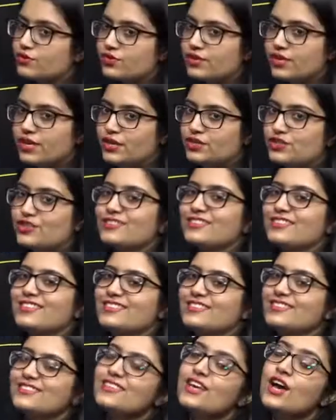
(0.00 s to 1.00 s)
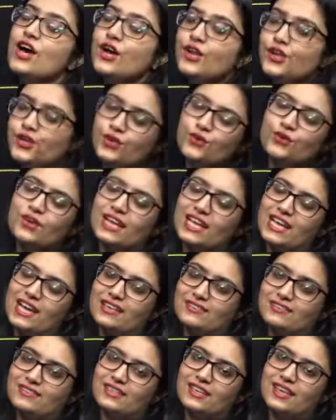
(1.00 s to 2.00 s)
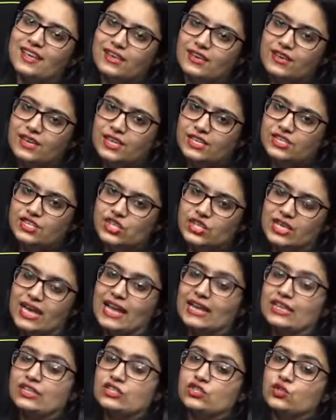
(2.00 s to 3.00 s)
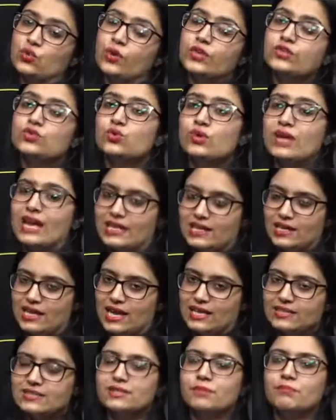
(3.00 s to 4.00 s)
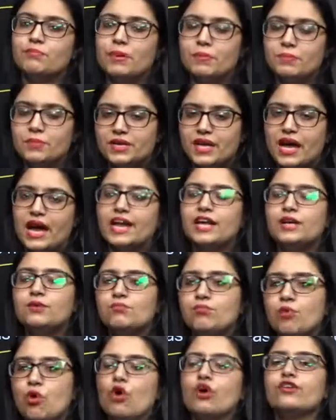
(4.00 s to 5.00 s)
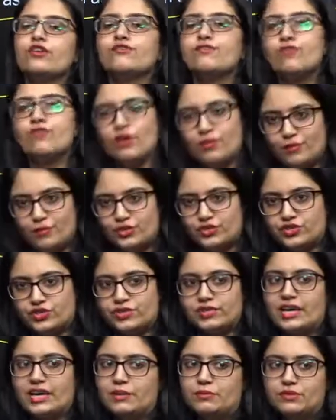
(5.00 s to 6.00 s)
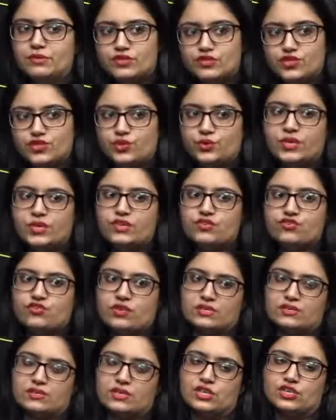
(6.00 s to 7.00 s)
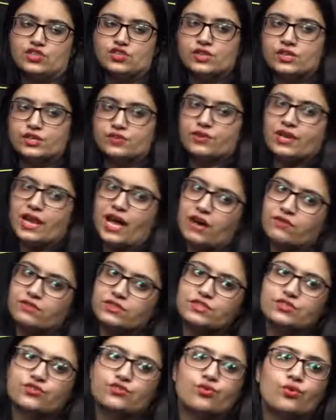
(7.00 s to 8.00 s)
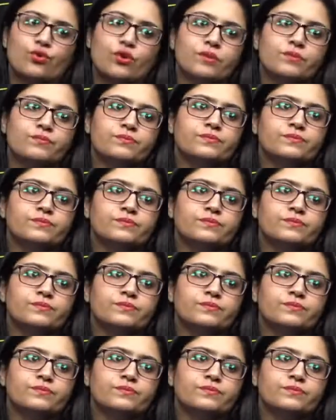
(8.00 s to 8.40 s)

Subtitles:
proteinaceous, it is nucleic acid in nature, and it is going to catalyze the peptide bond formation. That means during translation it will have its role.